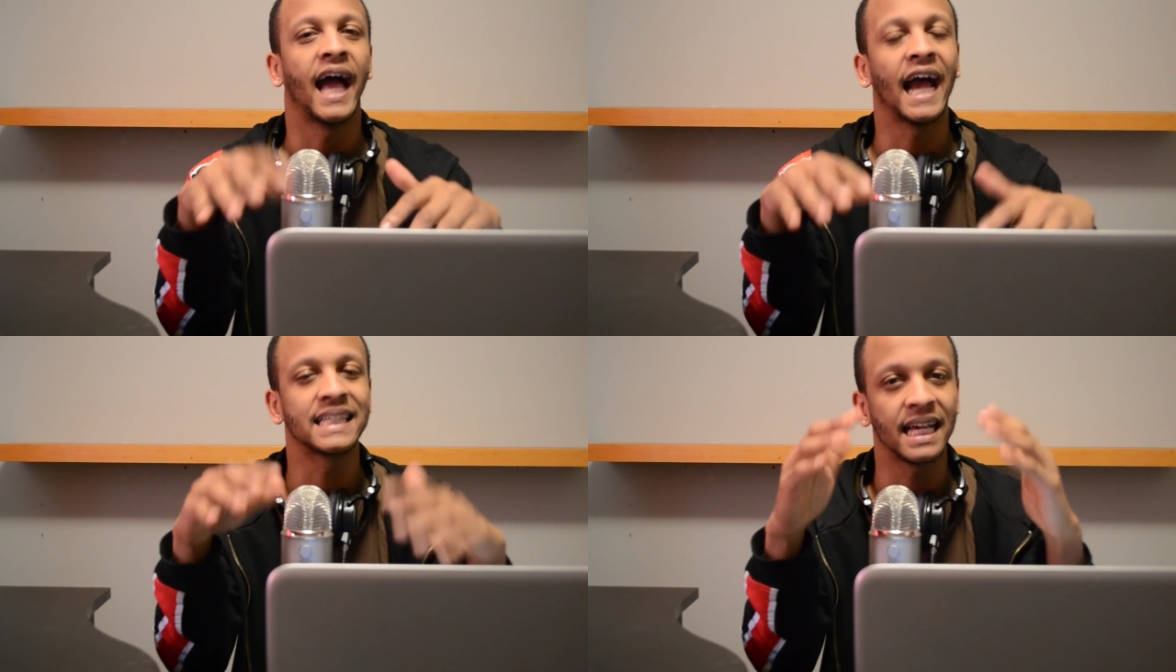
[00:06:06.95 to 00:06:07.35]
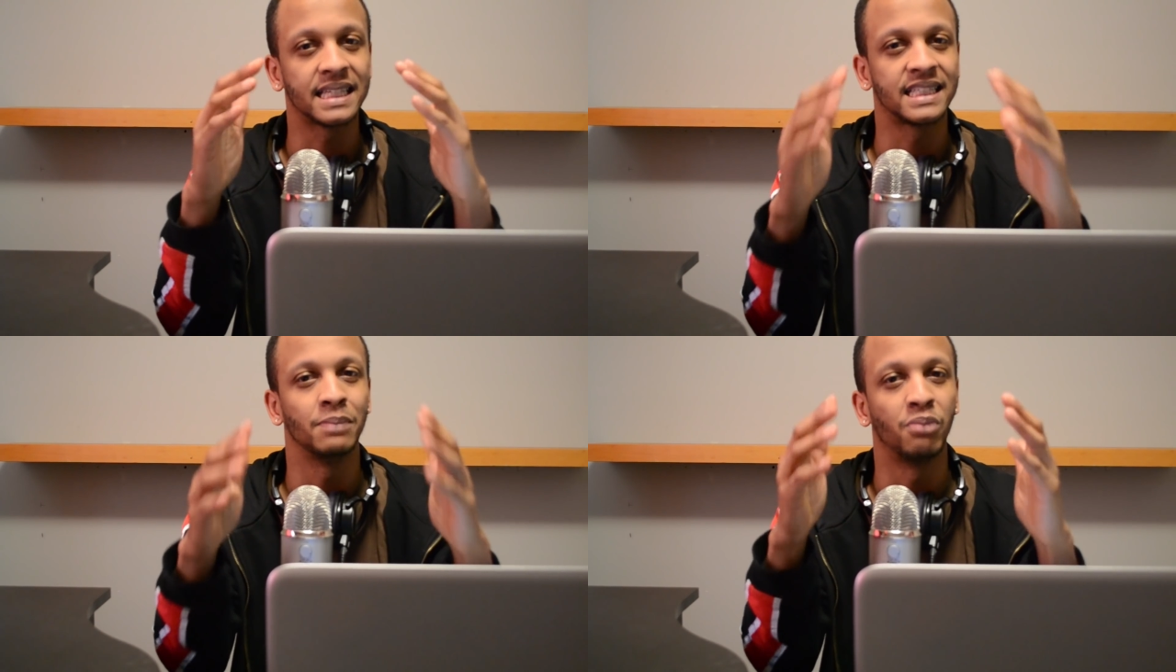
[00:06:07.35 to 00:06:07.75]
as I
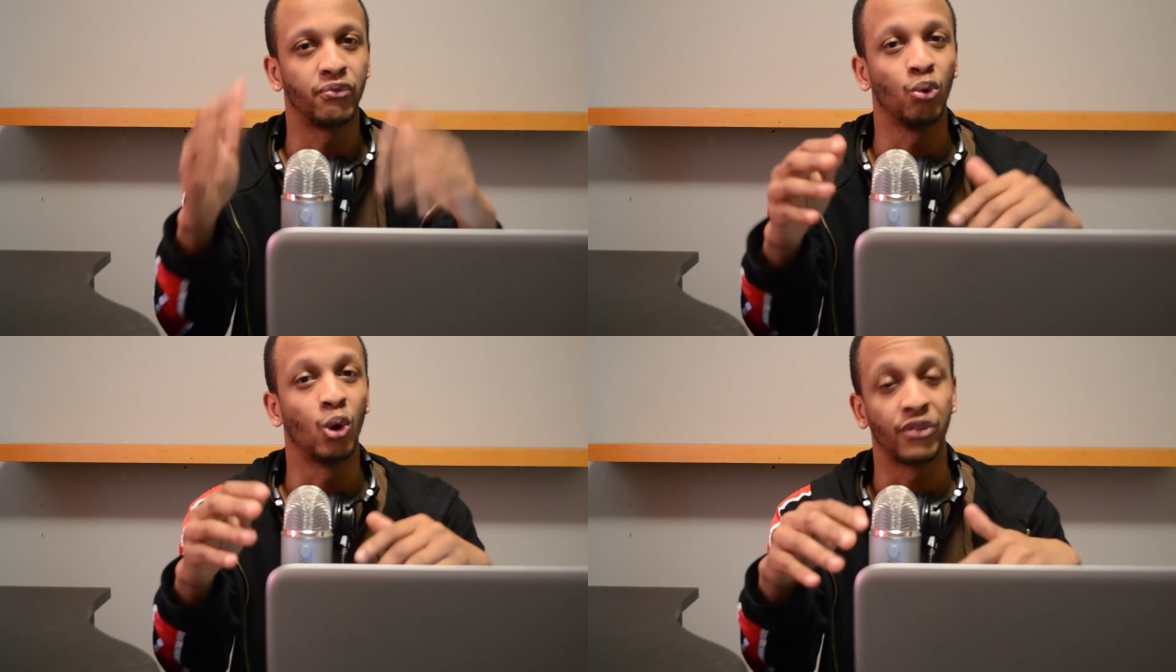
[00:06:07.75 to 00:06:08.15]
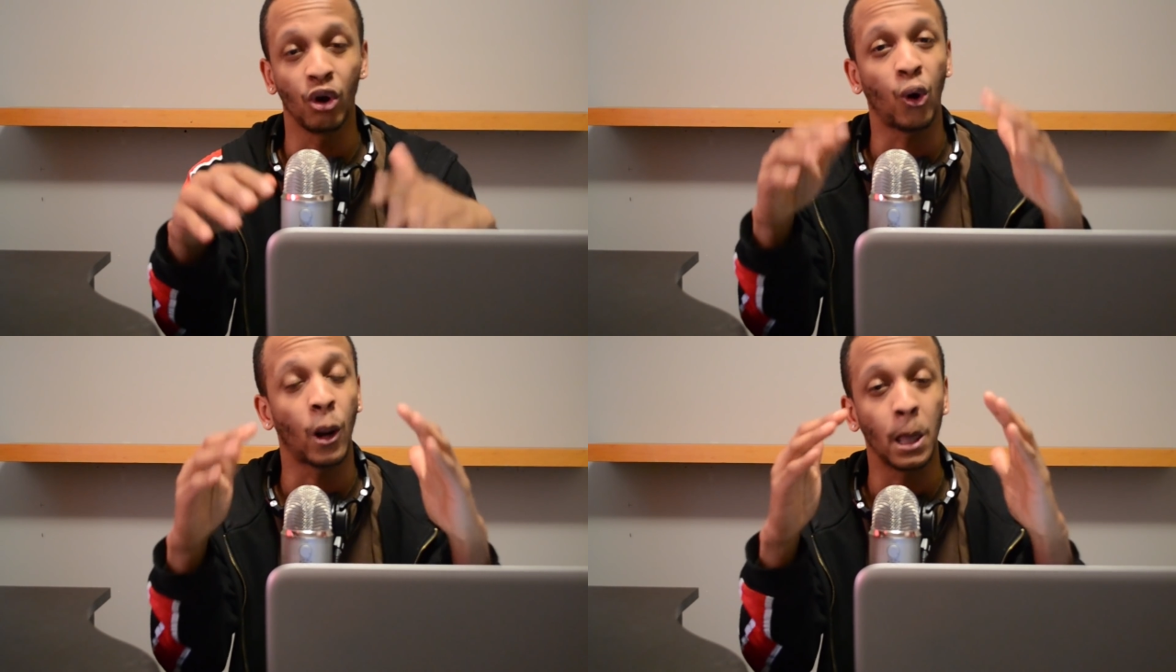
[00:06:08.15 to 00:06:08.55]
said before, there
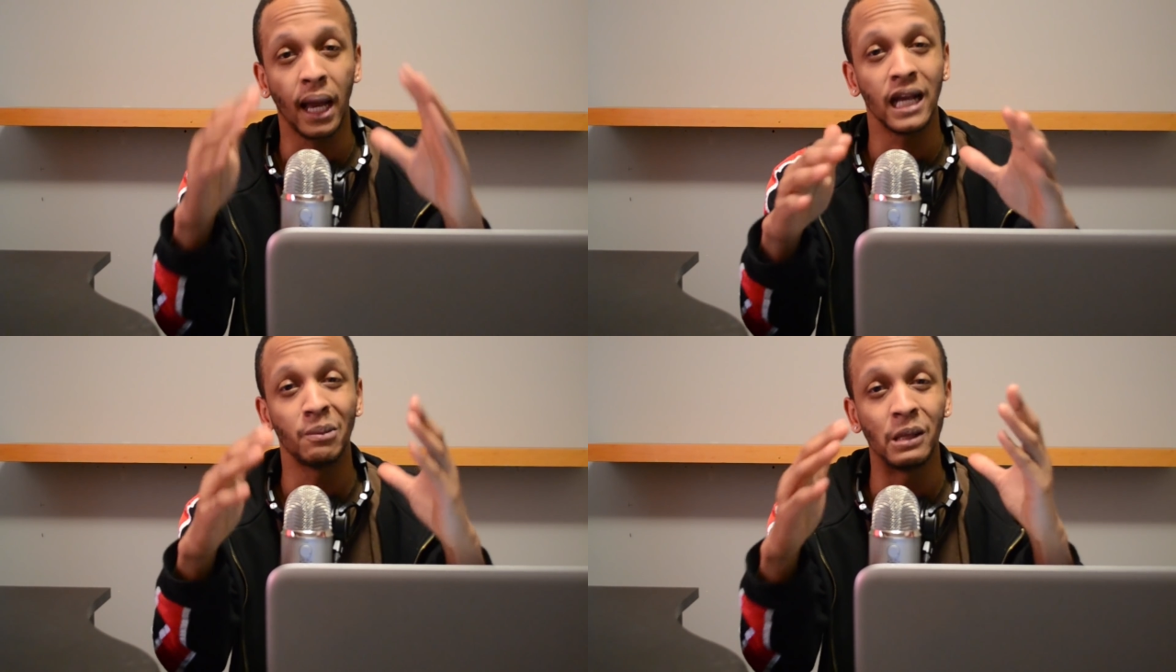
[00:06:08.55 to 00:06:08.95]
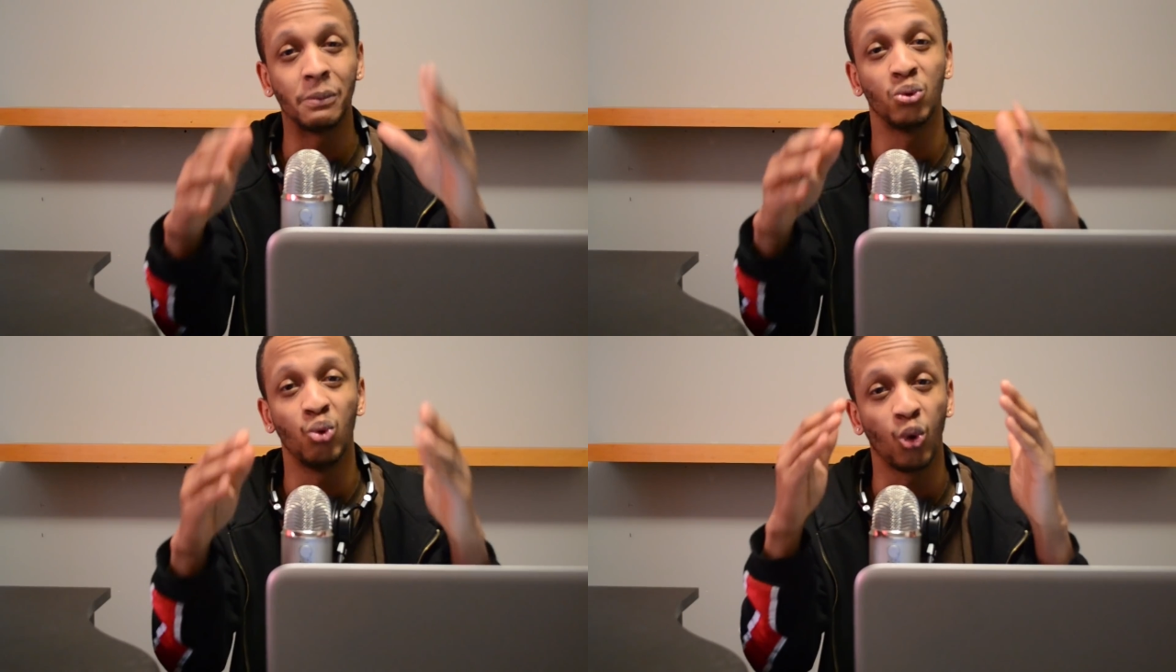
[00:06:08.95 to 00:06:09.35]
are a lot of
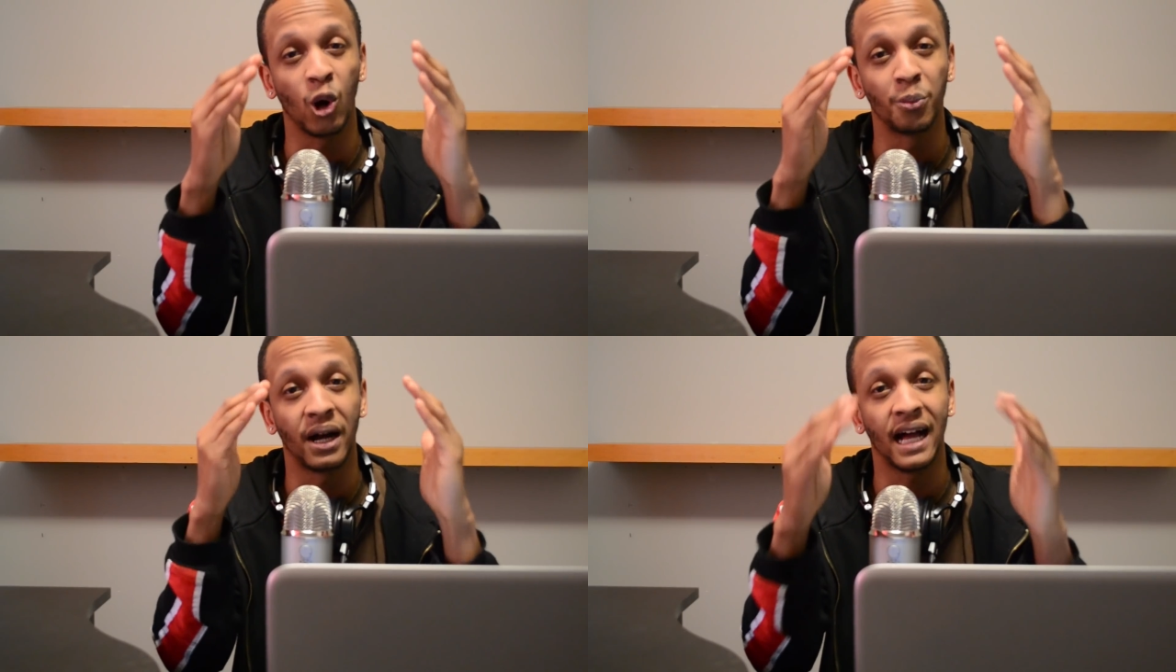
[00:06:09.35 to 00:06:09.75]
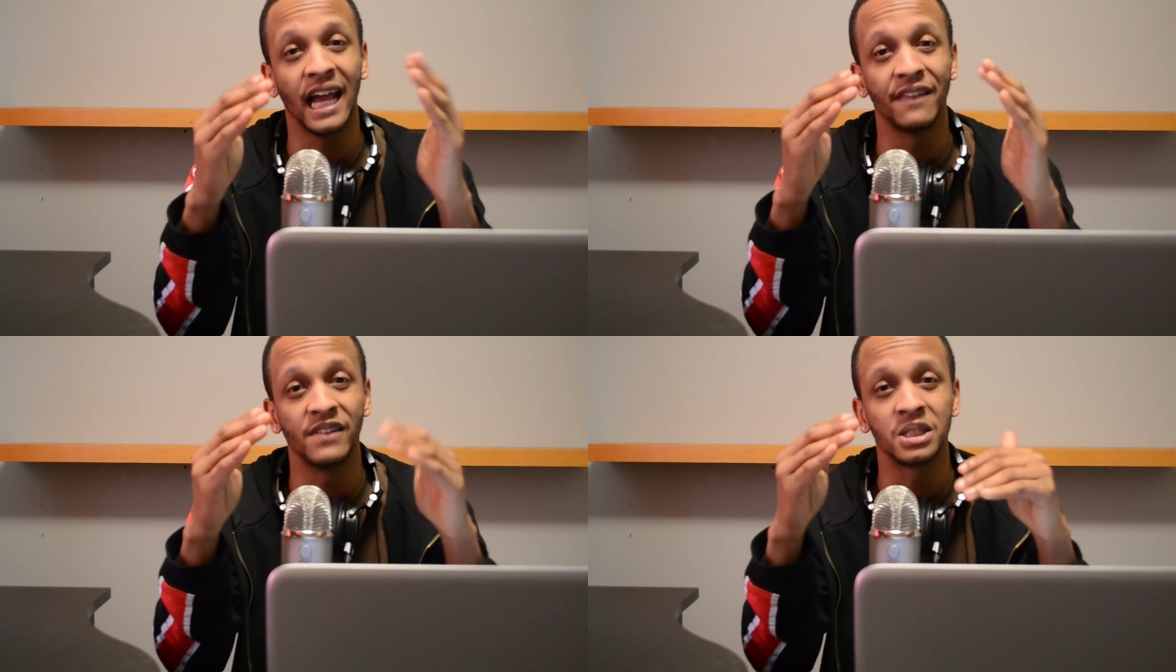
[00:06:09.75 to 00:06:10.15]
people who are
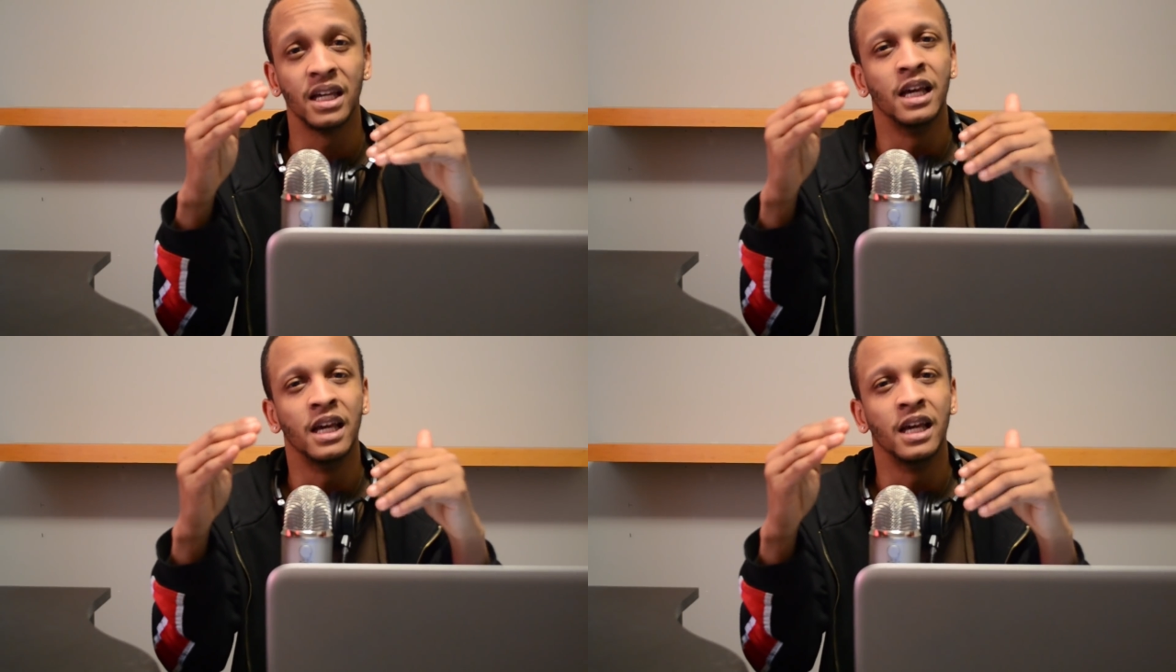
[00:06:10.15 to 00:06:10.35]
behind this